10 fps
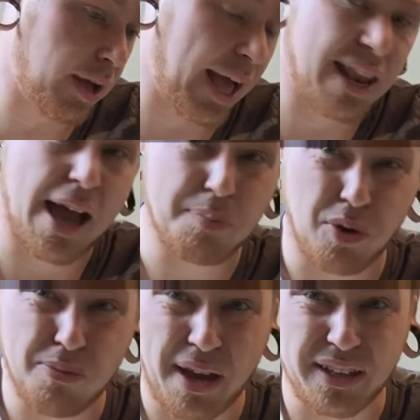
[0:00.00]
I like
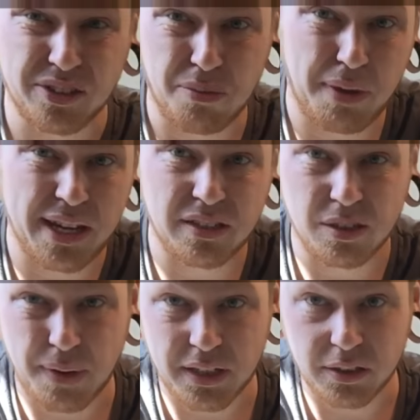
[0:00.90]
putting my hills on base,
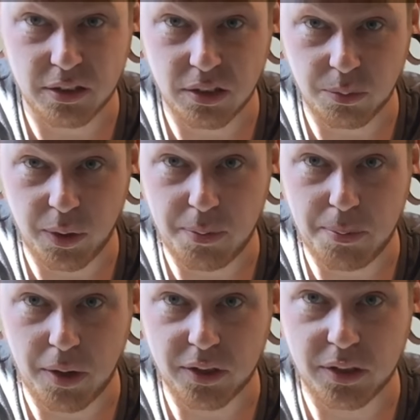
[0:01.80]
especially because we've been
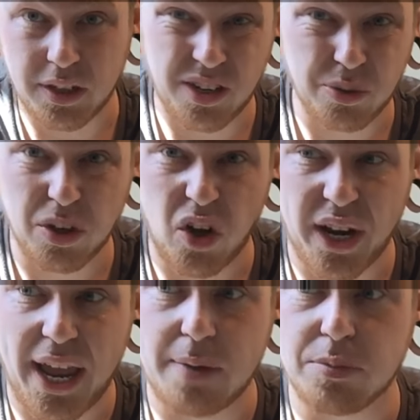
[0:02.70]
modular and I do a lot of
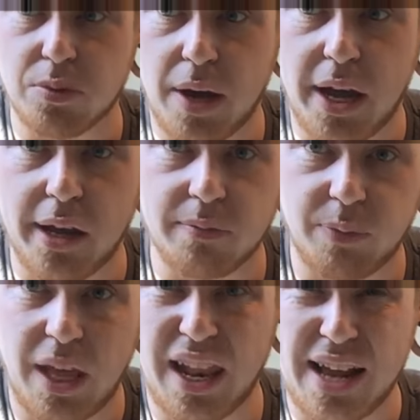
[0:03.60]
games where
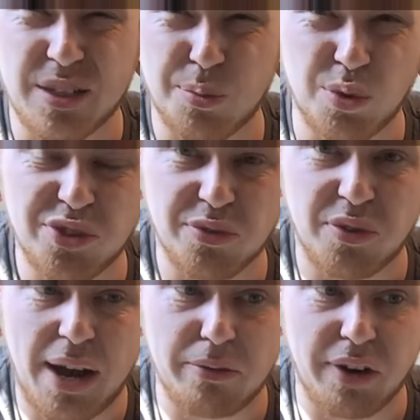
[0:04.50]
I like to move stuff
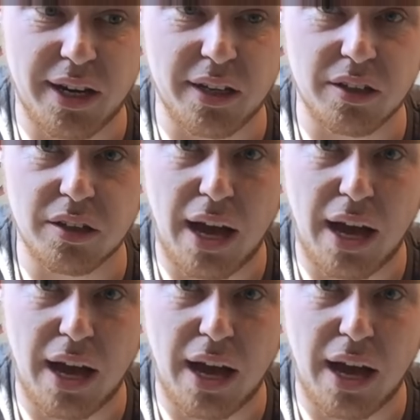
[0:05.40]
around regular.